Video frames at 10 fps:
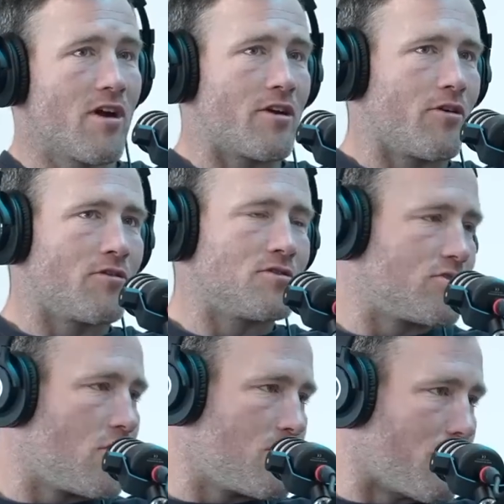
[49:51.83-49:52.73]
Round
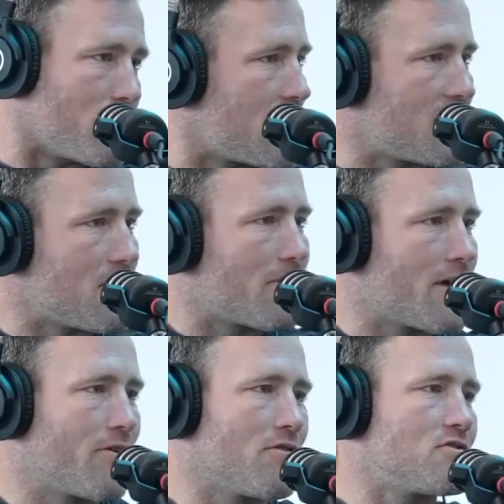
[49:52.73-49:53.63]
Origin time, you pretend you're
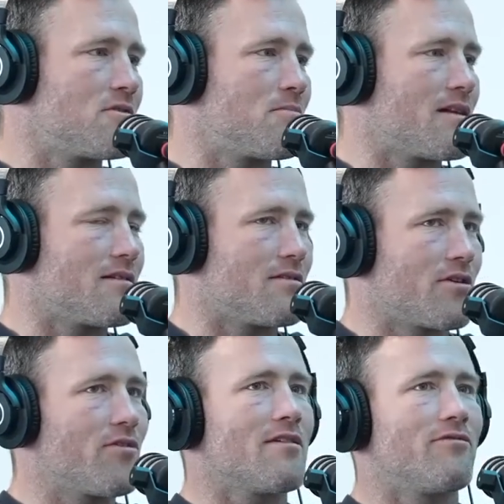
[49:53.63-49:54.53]
playing Origin, but
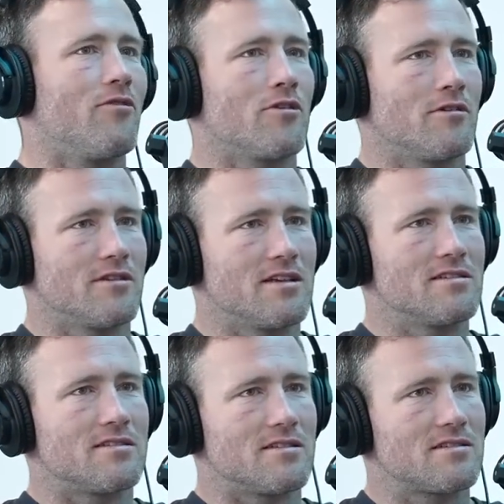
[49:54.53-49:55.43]
the grand final
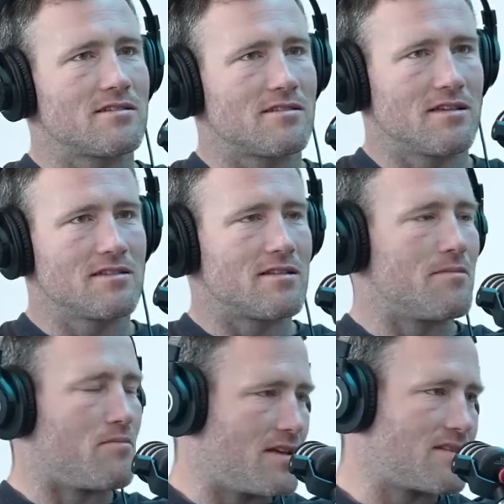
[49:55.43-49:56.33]
is
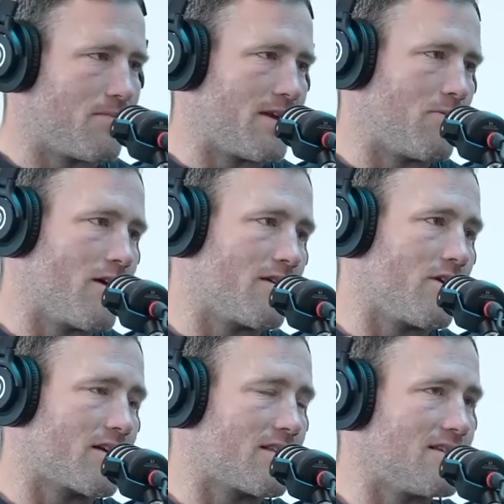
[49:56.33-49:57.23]
the big
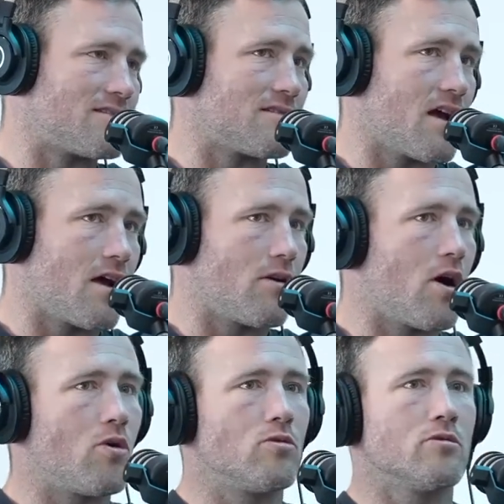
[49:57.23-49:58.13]
one. Like there's a
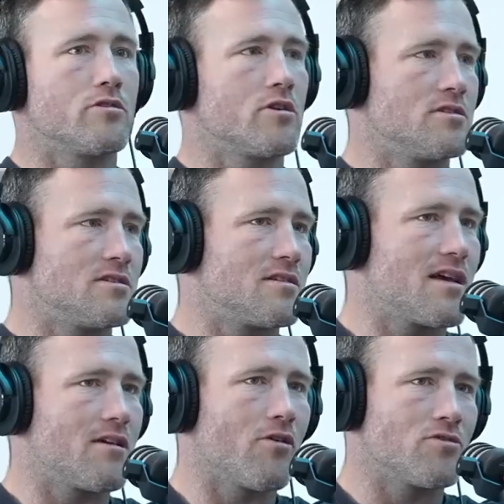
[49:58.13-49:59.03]
whole lot goes
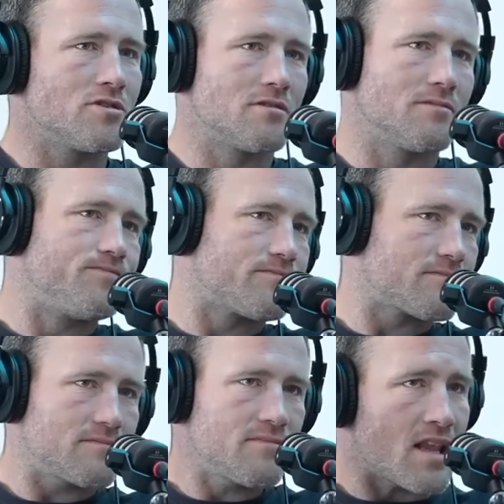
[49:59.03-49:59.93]
into that. Origin,
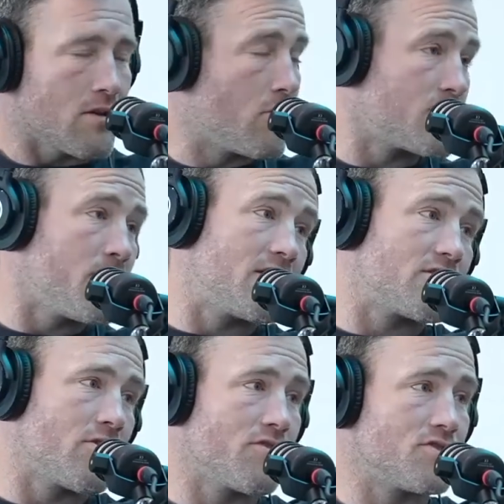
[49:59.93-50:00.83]
not
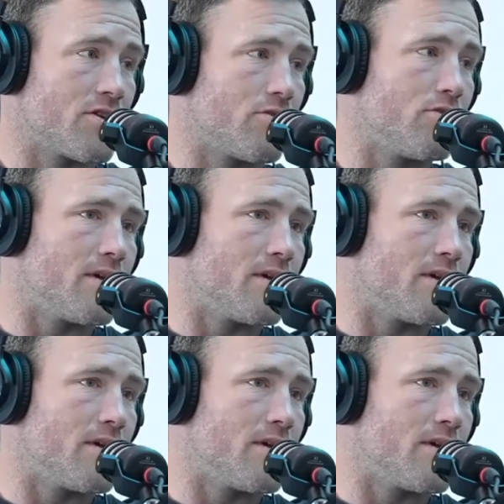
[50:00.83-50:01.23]
diminishing Origin at